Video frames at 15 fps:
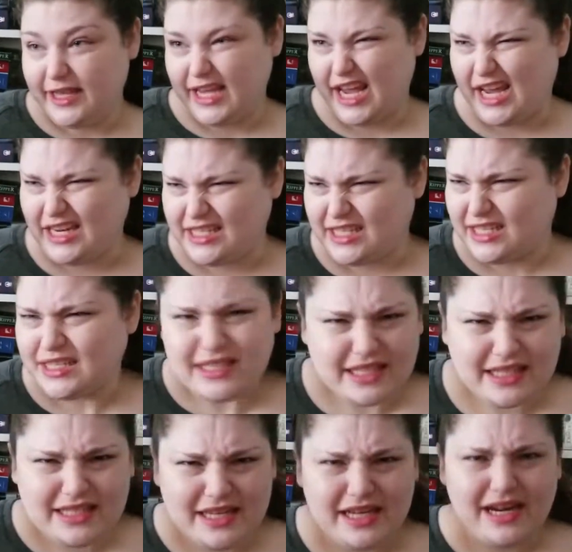18,
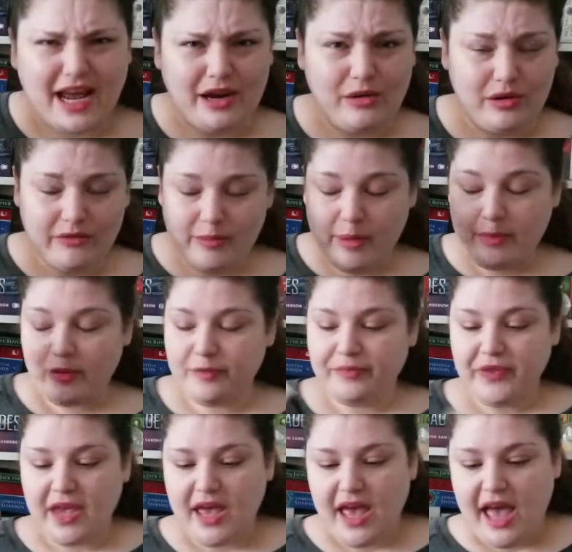16, I don't even remember.
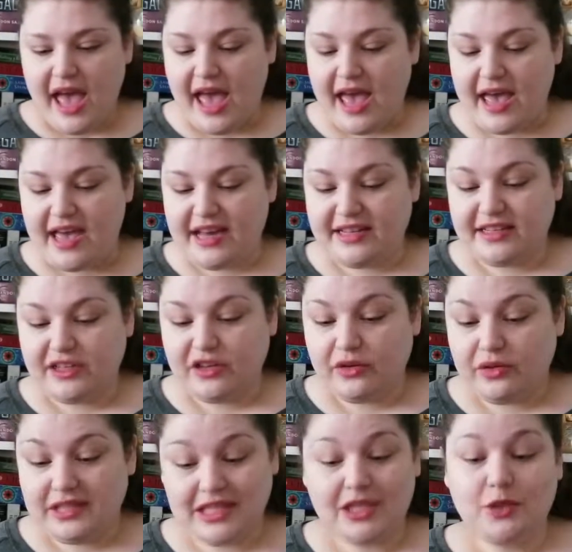And, you know,
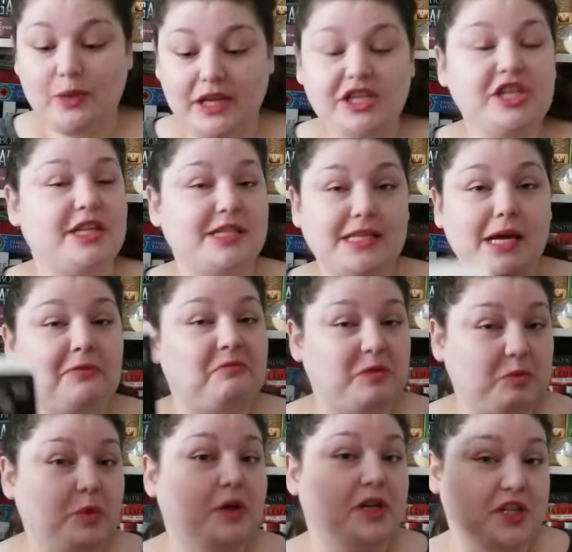the situation itself is
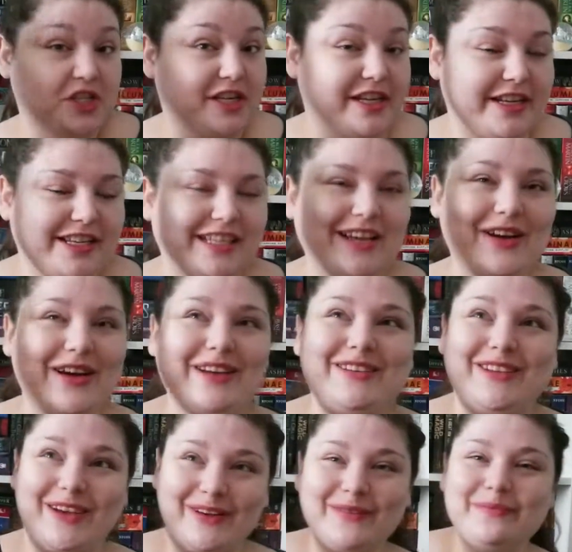pretty shitty, so I
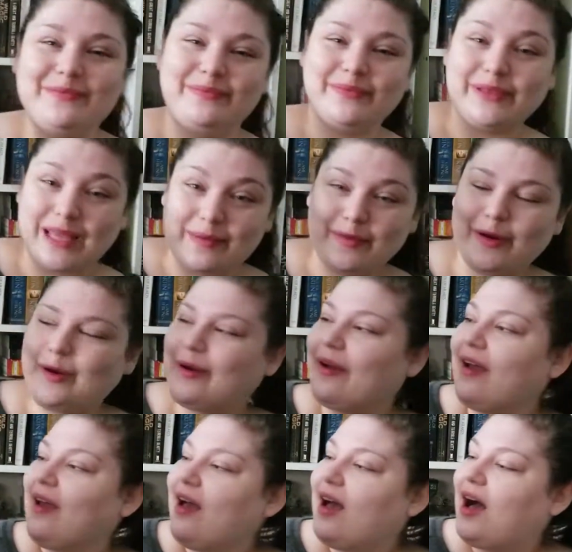don't blame her.
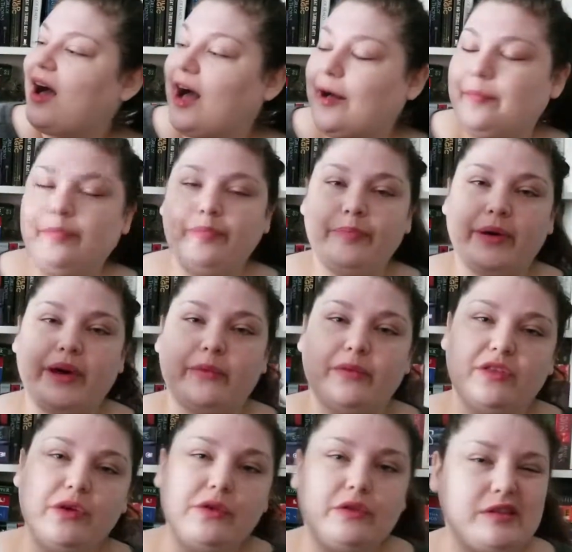But with
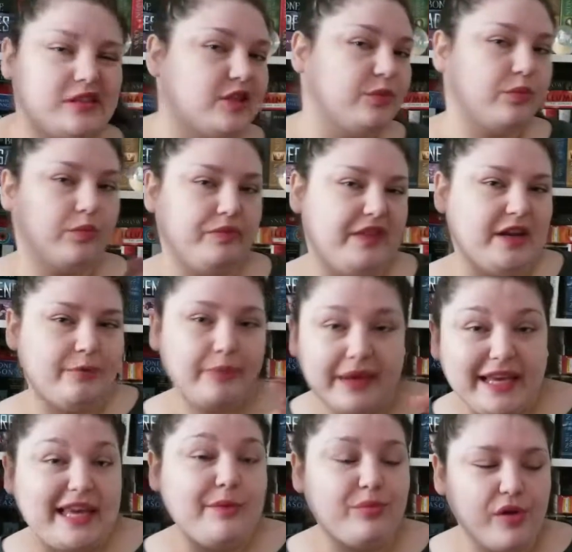all those little
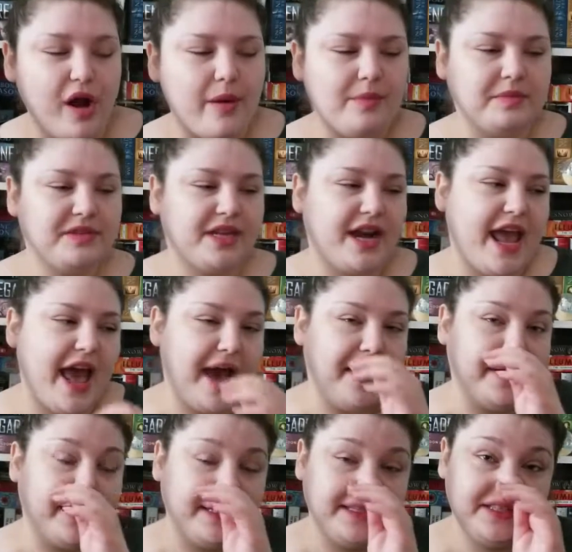nitpicky problems that I
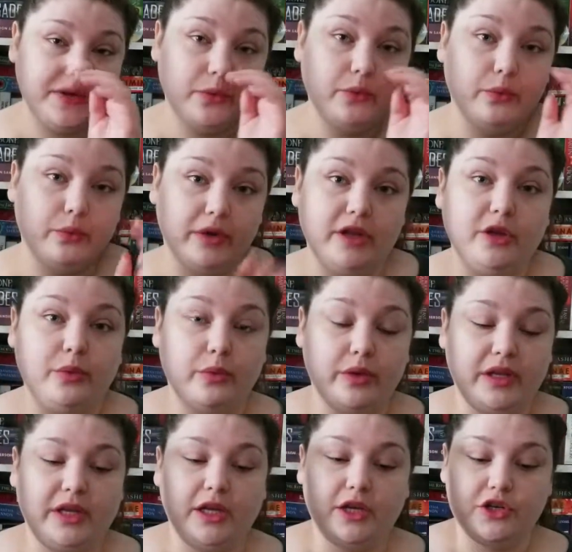had, I still
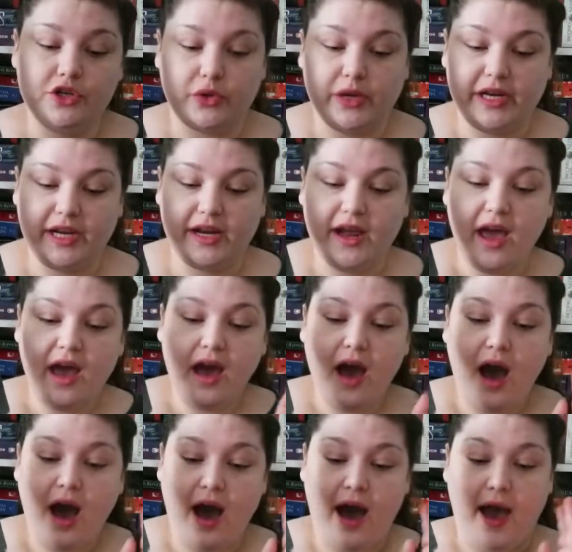really enjoyed it.
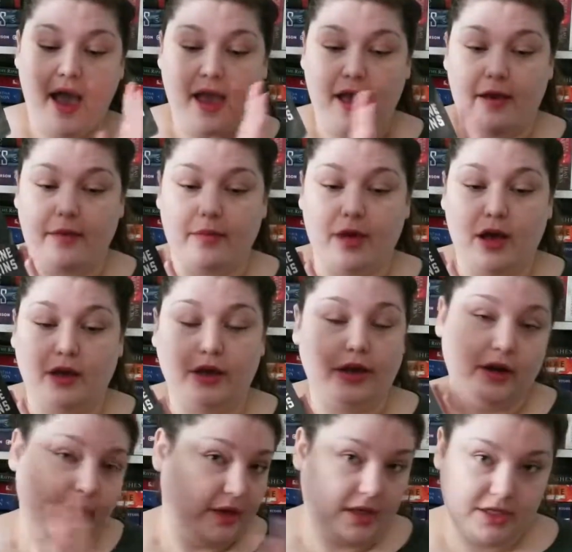I am
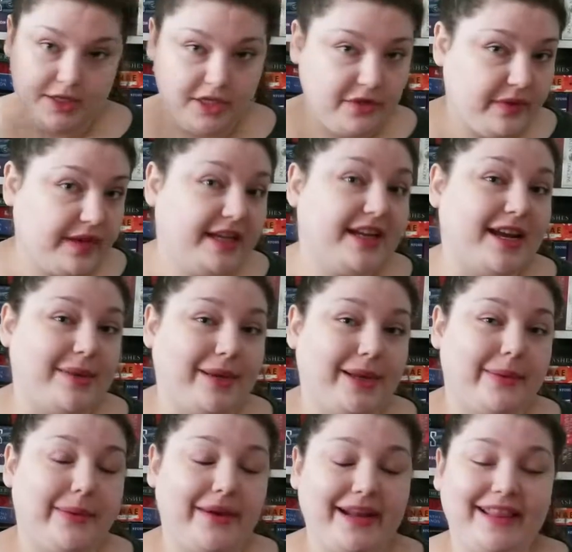going to be continuing it. I'm going to be
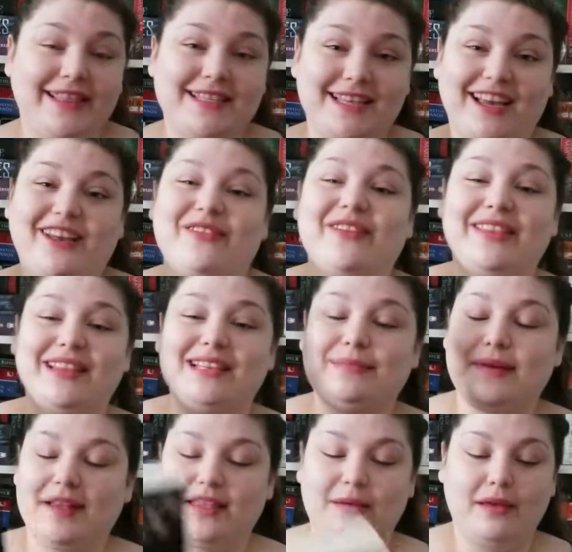reading the second one this
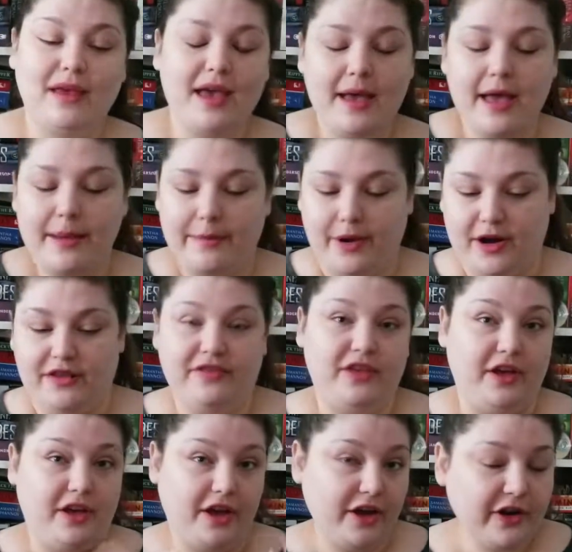month, part of
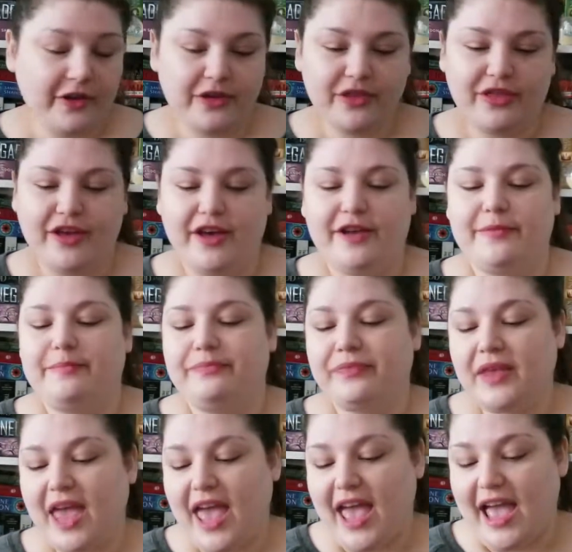the Hunger-a-thon.
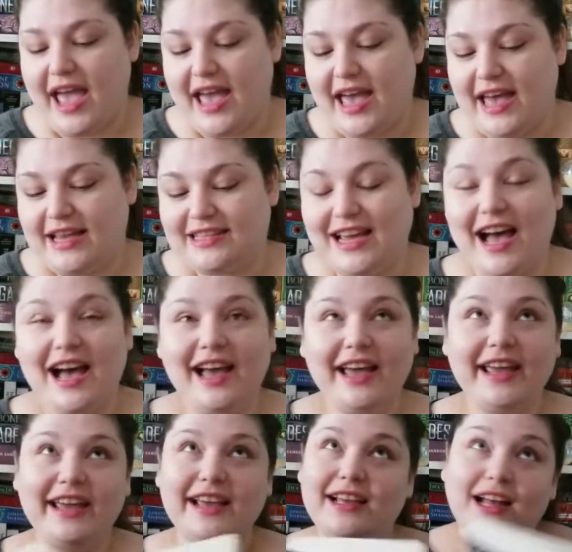And
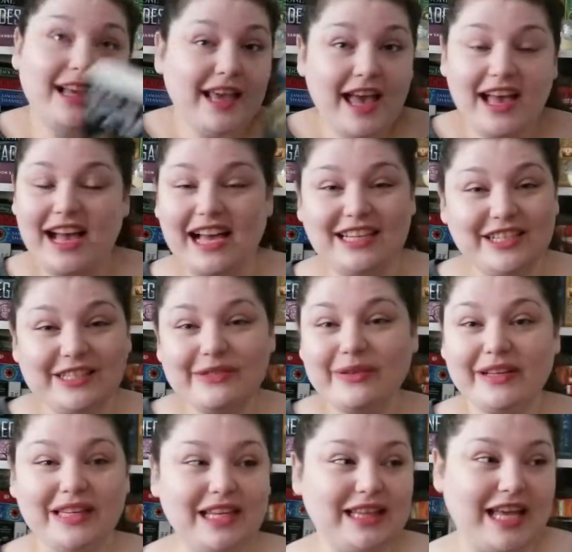I just
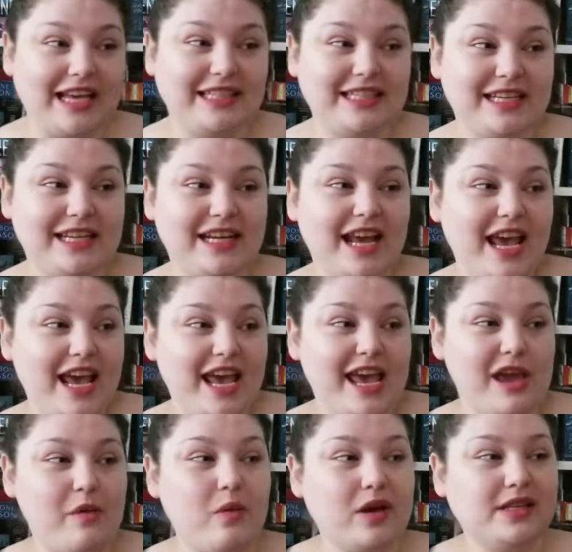really liked it.
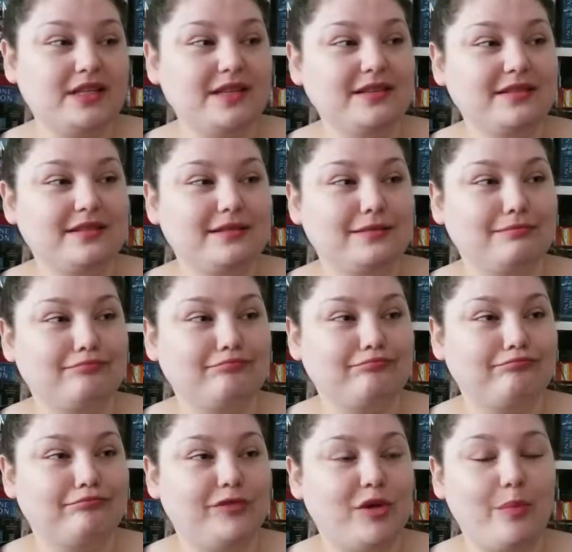It wasn't
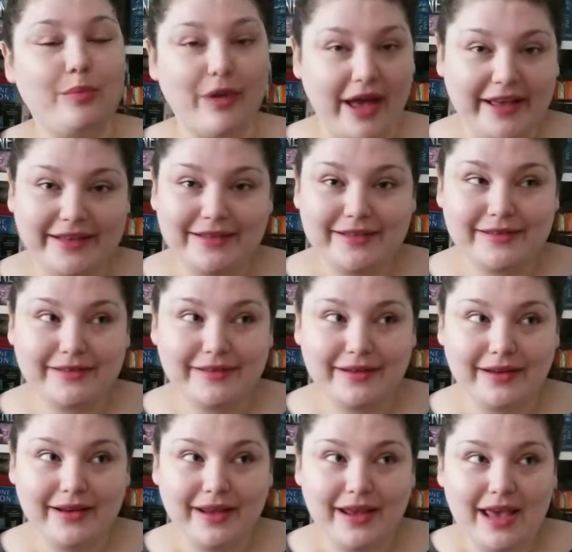the best.
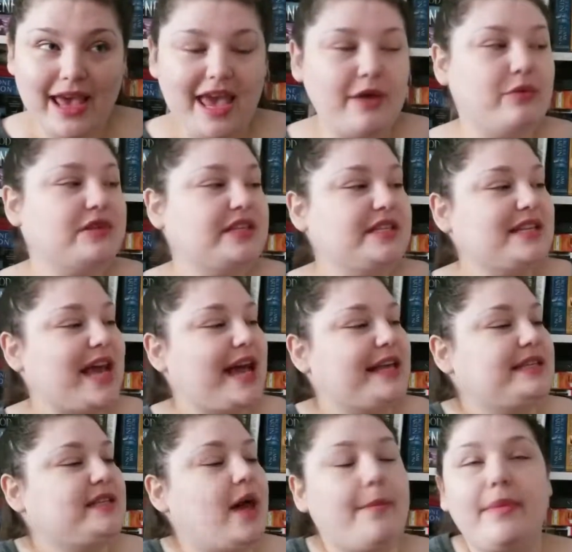It wasn't
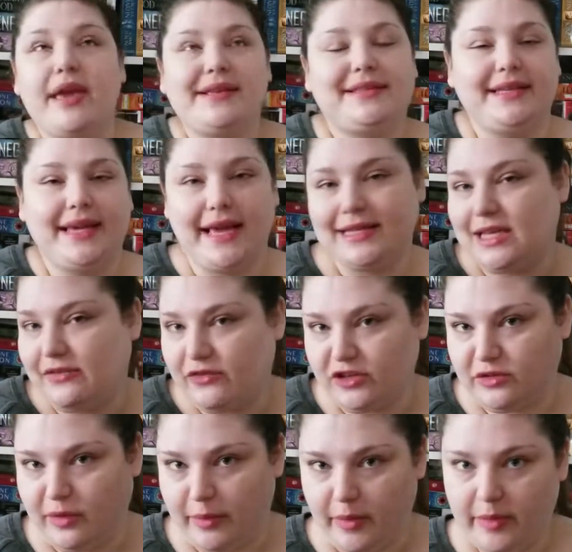as amazing as I
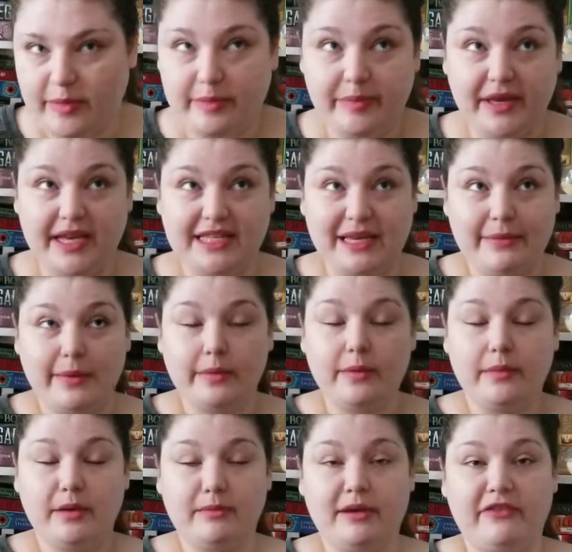first remember it, because I remember
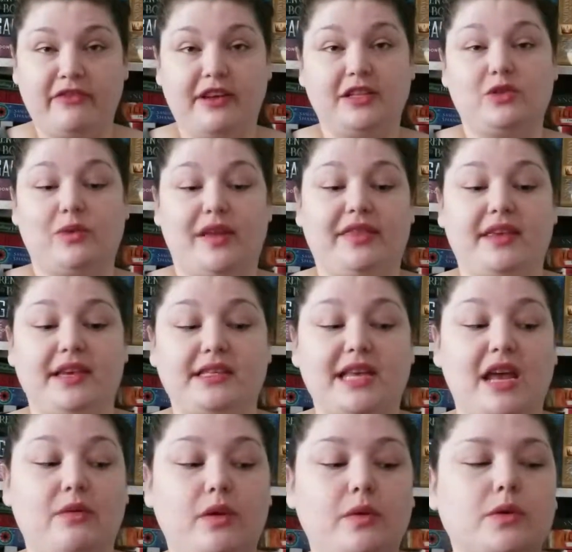me and my friends read this
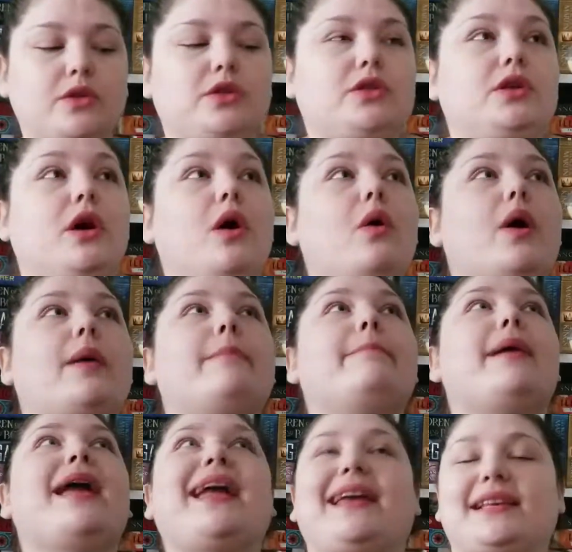and we were so
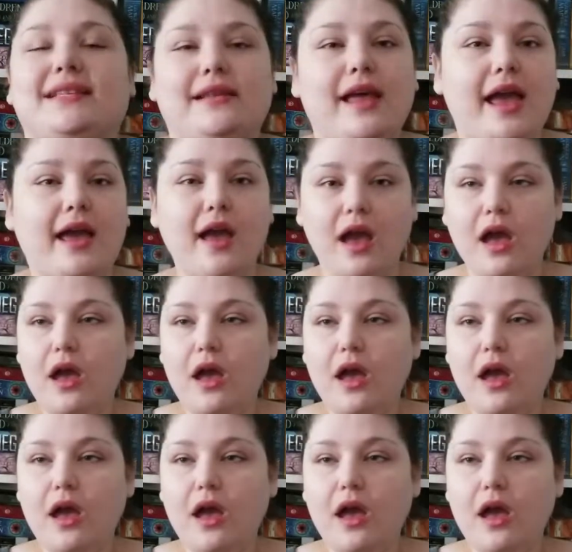amazed. Like,